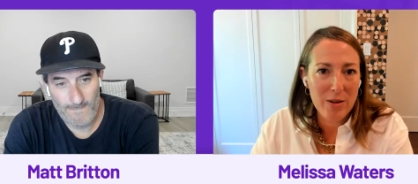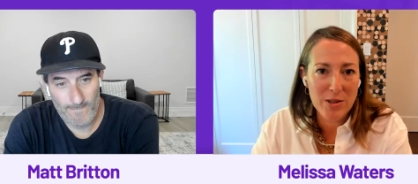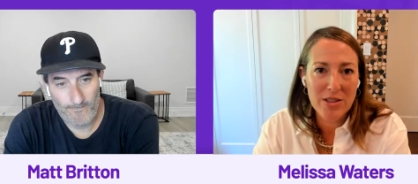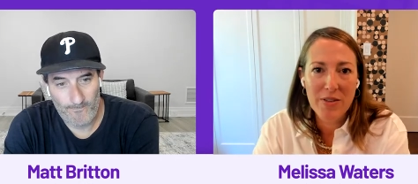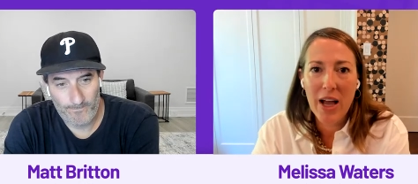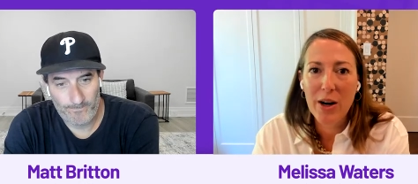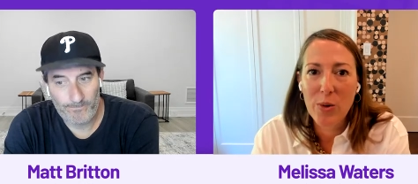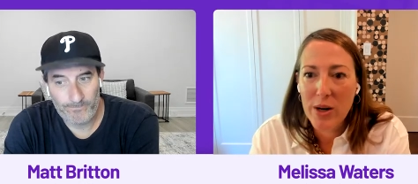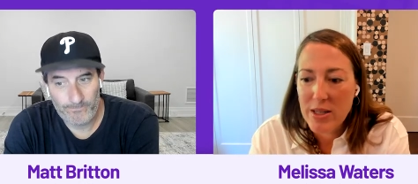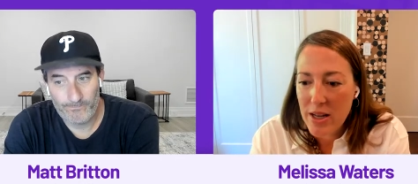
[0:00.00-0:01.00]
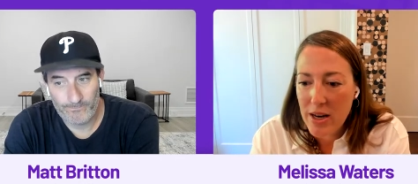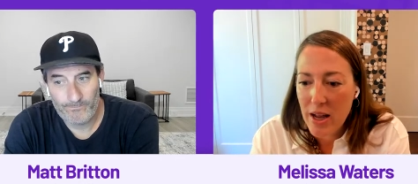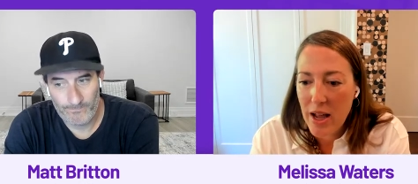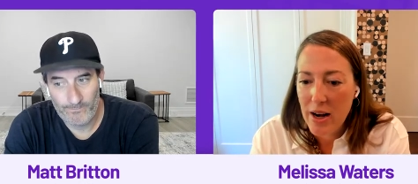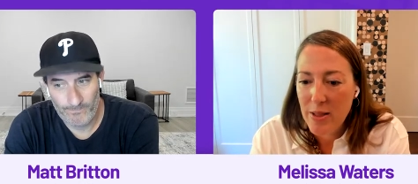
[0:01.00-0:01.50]
Speaker 1: thousands of categories.
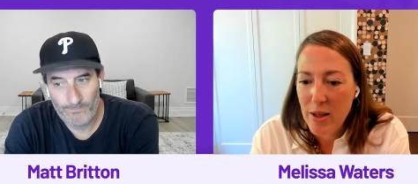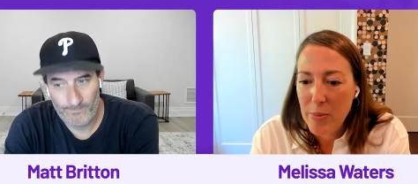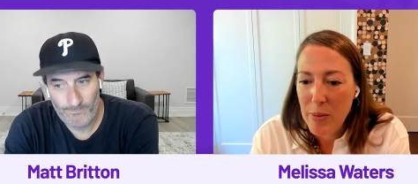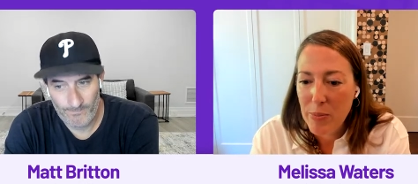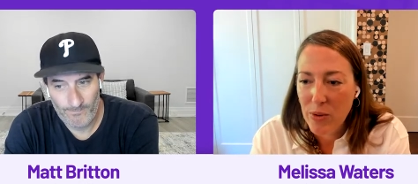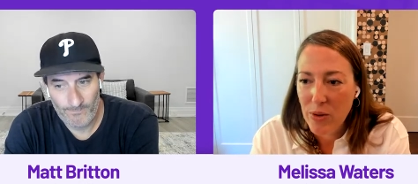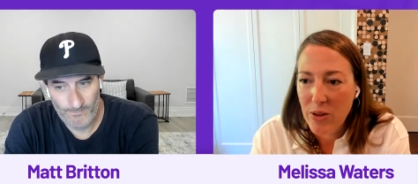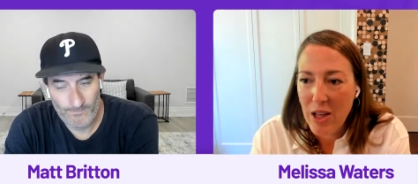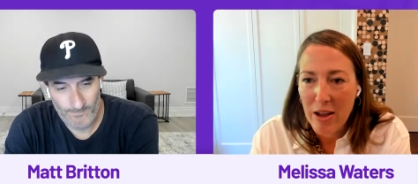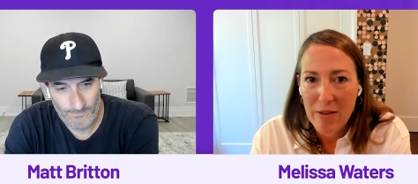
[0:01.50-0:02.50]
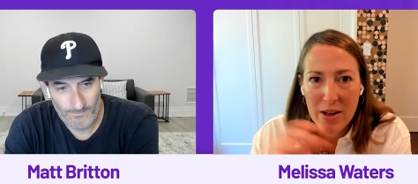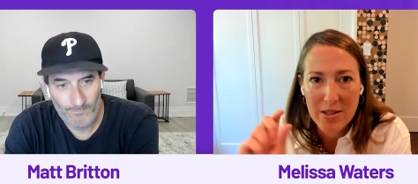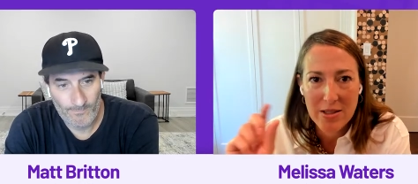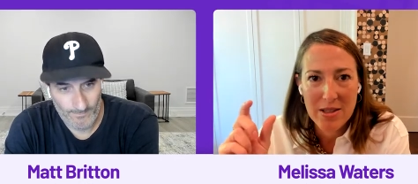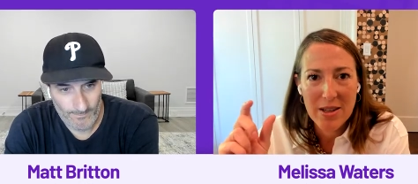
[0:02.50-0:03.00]
And, and I think people think of
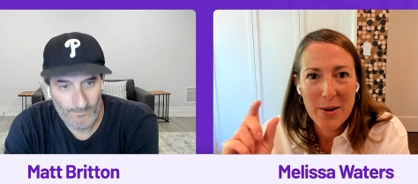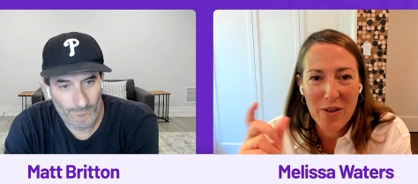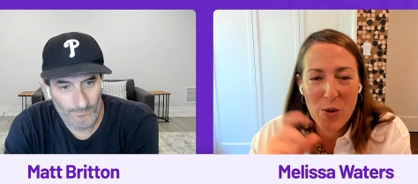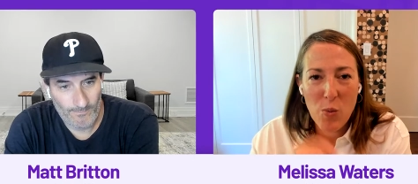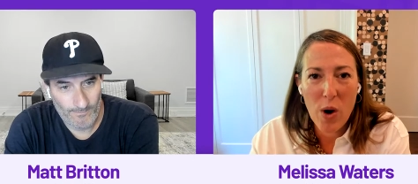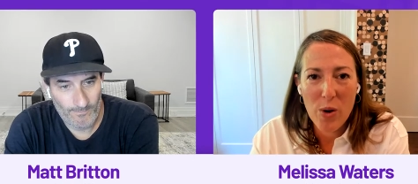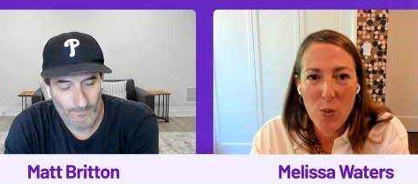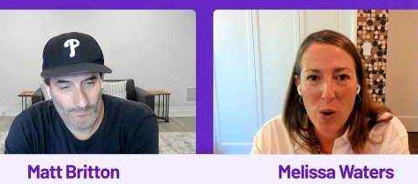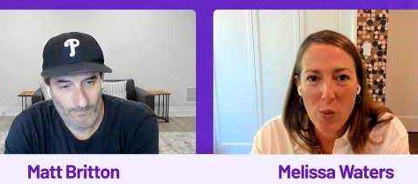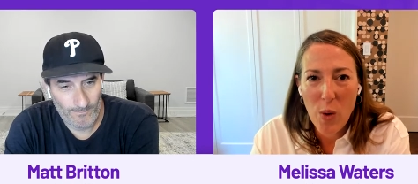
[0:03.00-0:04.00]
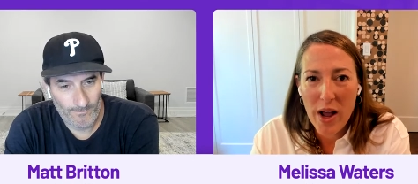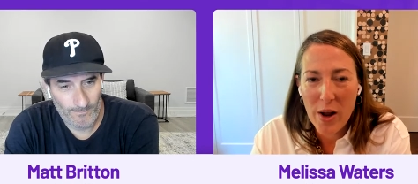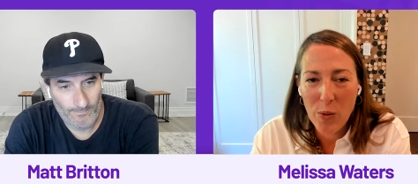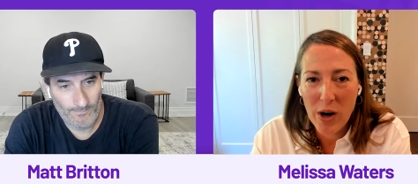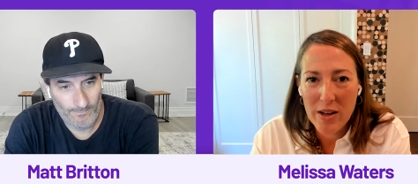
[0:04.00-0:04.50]
us kind of in, in one
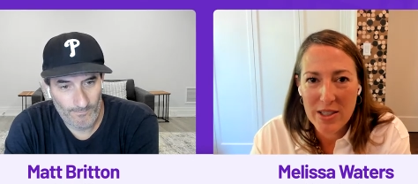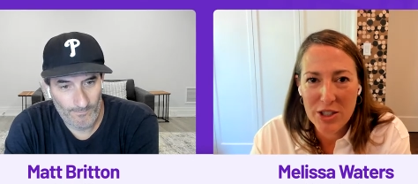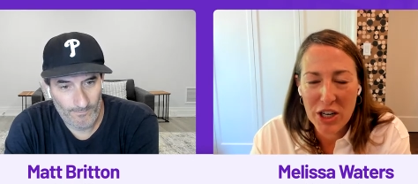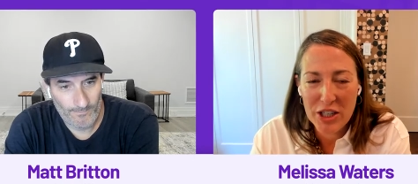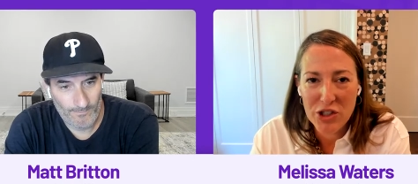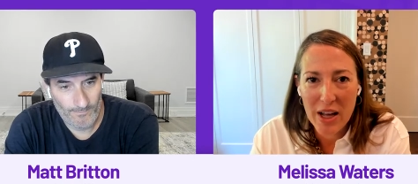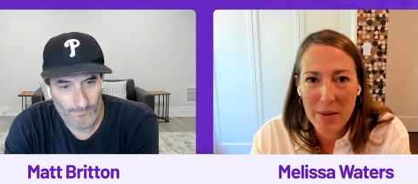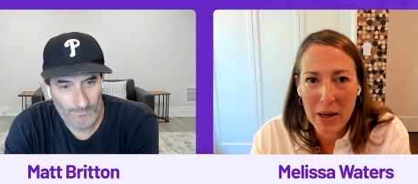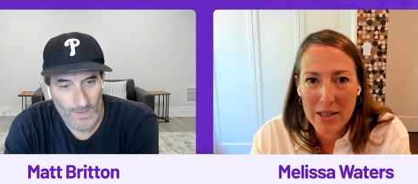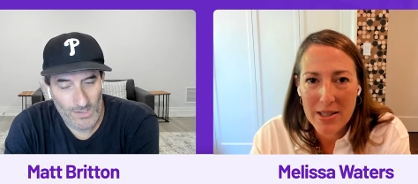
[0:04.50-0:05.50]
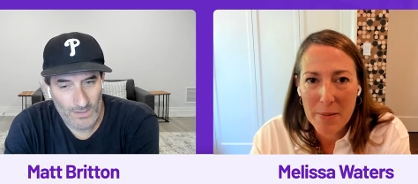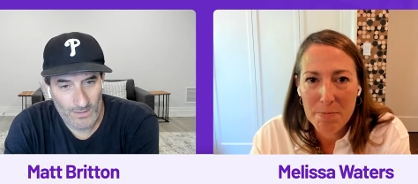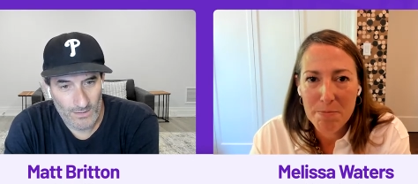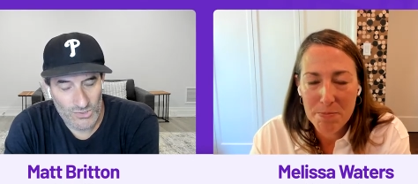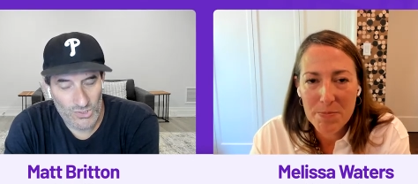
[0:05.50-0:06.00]
way and we're out to change that mindset.
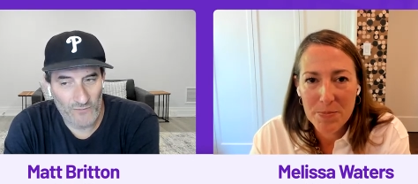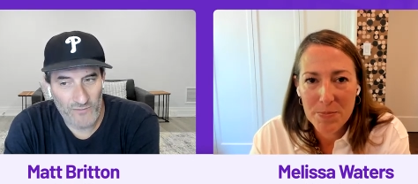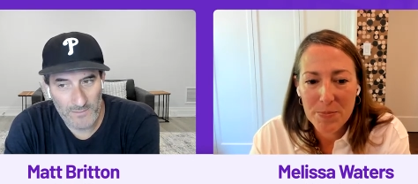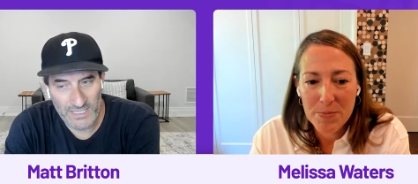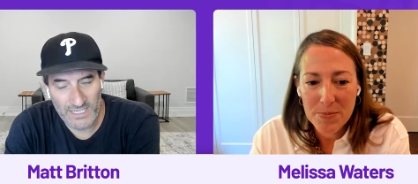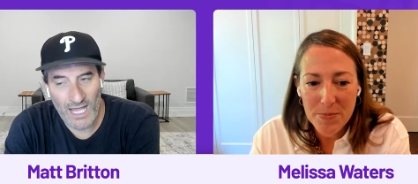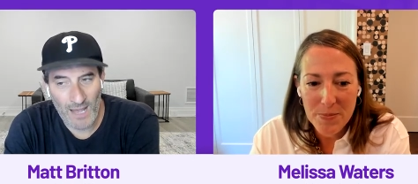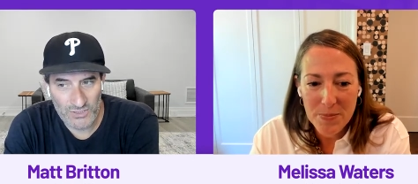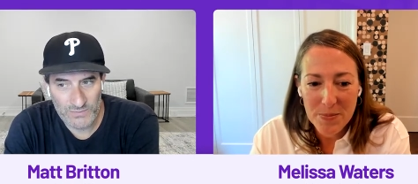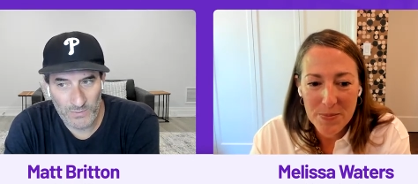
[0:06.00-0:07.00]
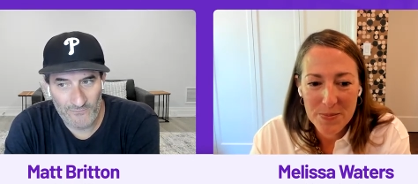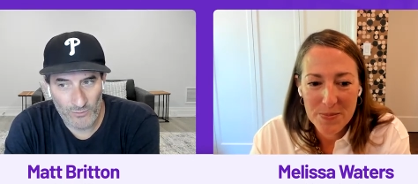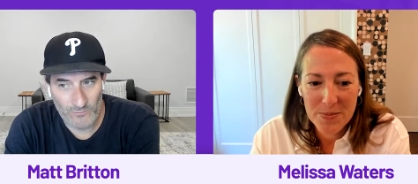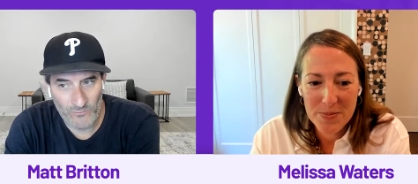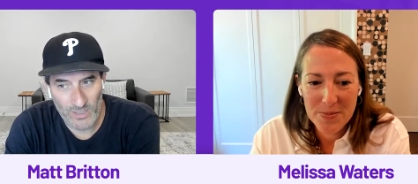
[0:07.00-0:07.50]
Speaker 2: So if I'm an e-commerce
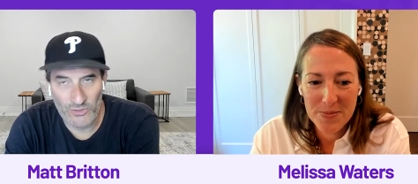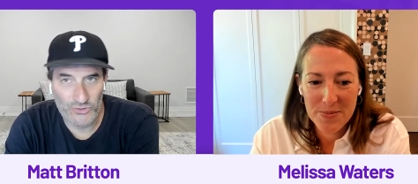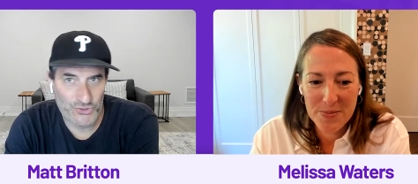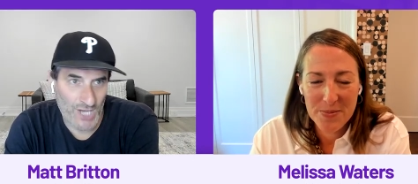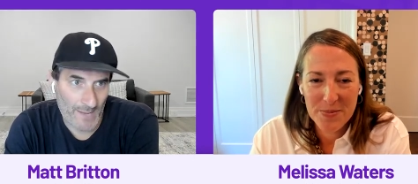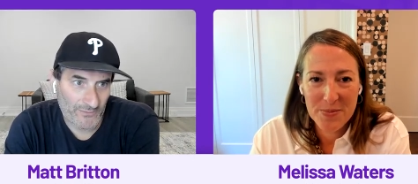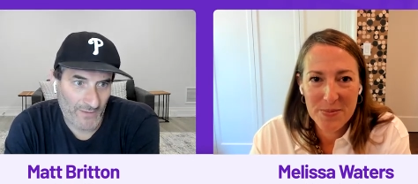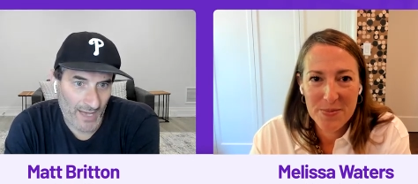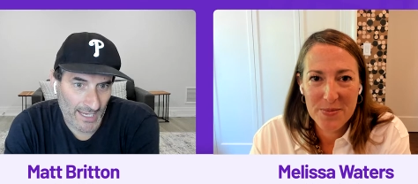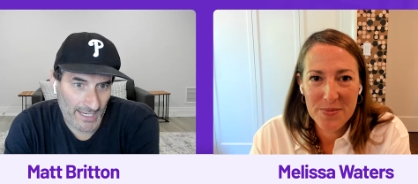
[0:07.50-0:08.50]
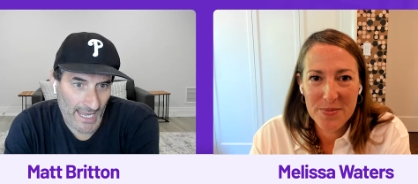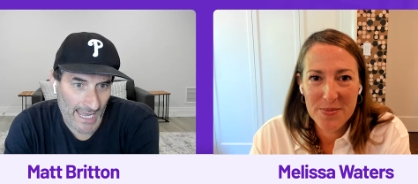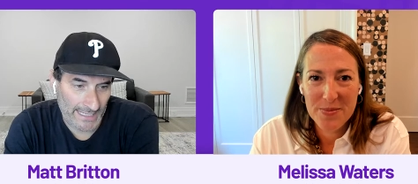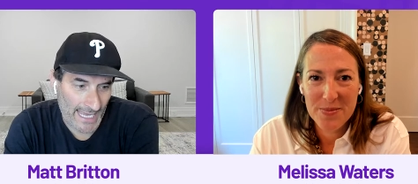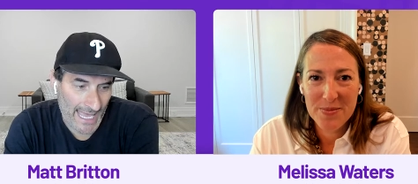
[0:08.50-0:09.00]
platform running on Shopify
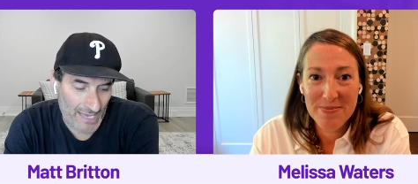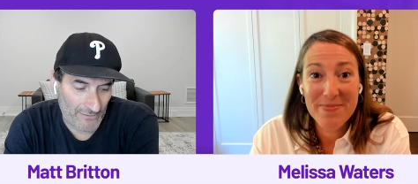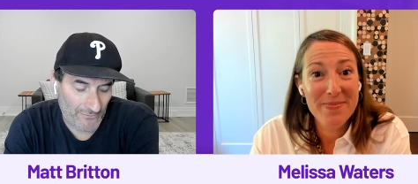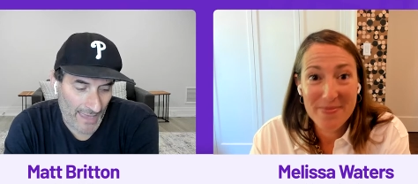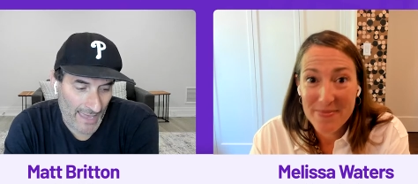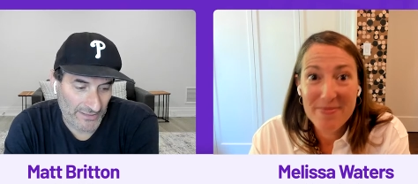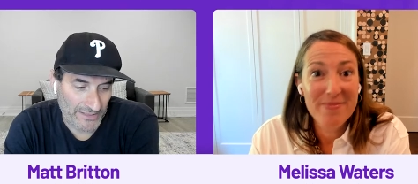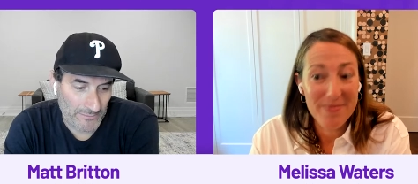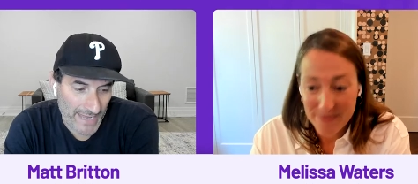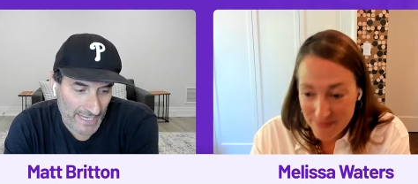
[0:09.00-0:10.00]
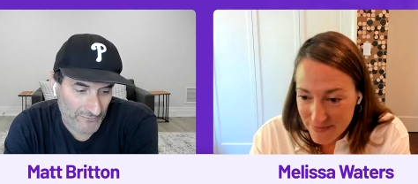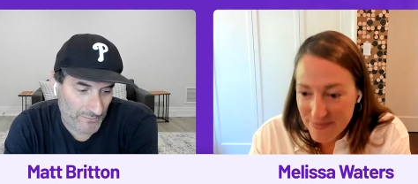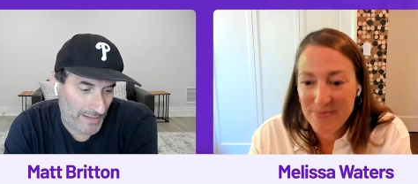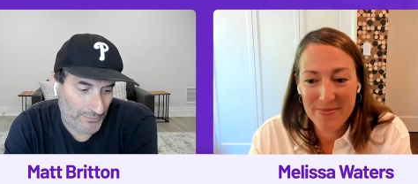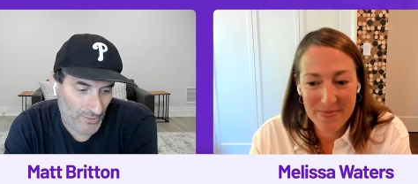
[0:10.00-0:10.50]
and I have heavy demand for
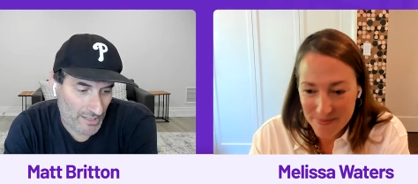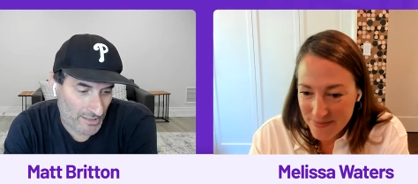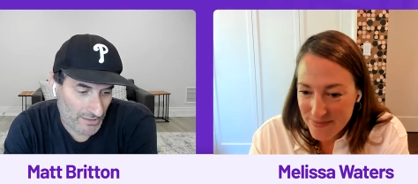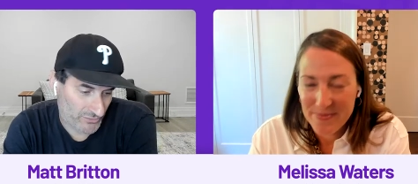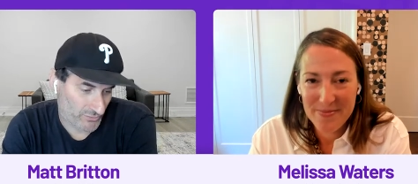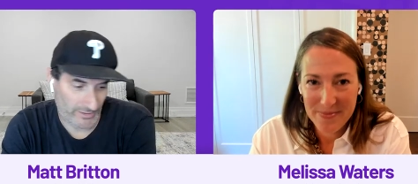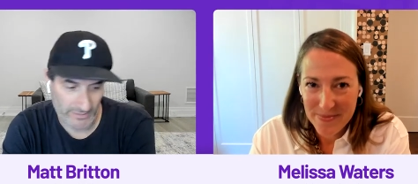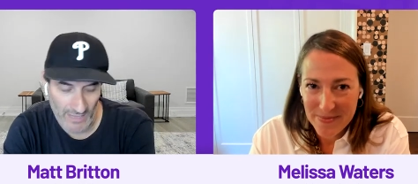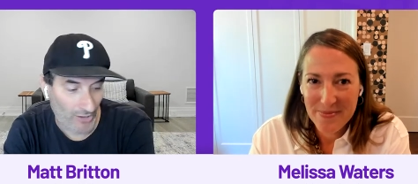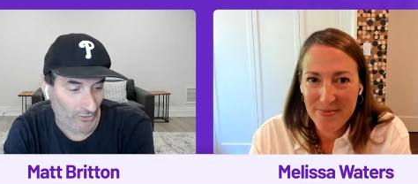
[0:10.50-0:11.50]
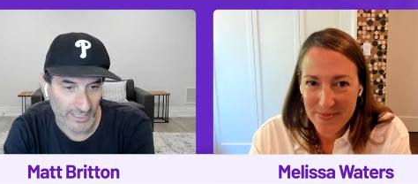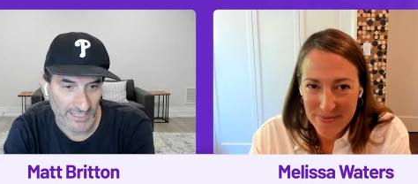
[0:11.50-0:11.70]
my product during the holiday